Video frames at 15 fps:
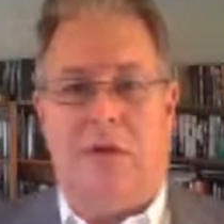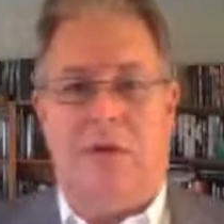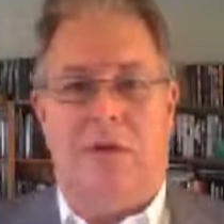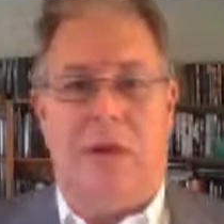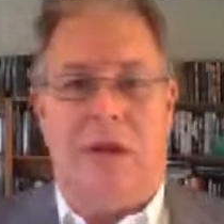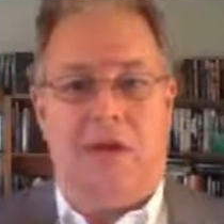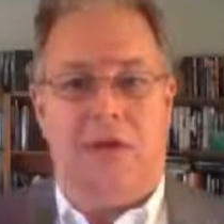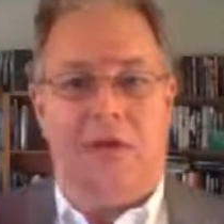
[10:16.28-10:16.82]

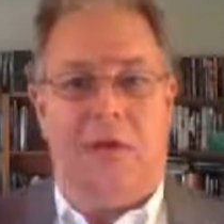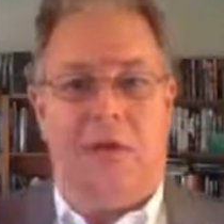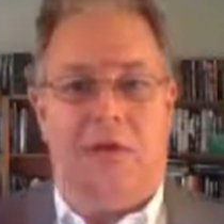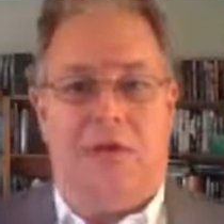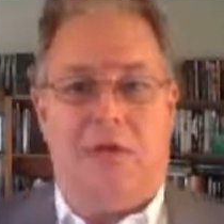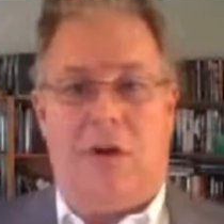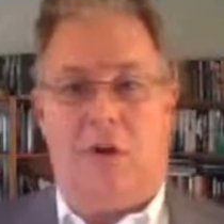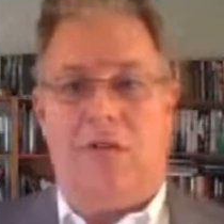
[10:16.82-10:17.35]

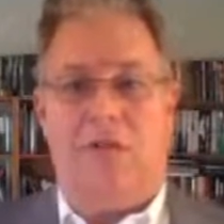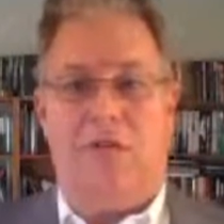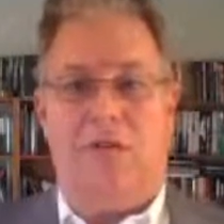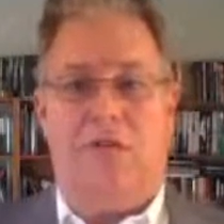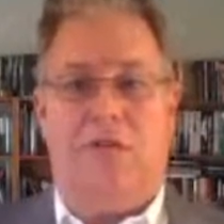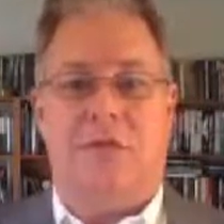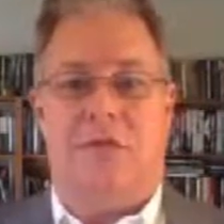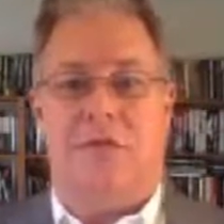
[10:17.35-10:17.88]
navigation
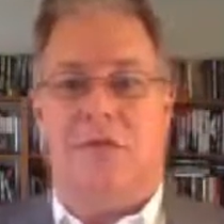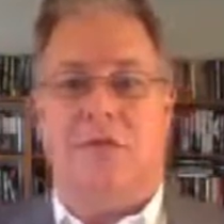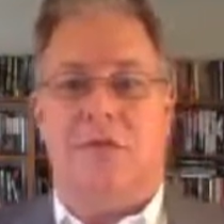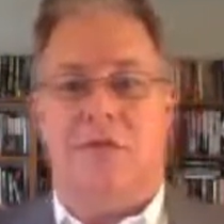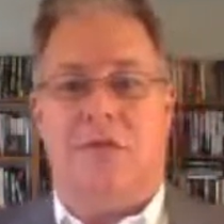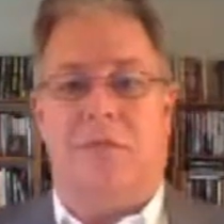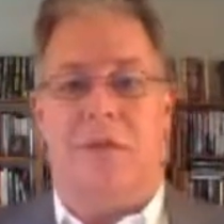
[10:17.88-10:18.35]
instructions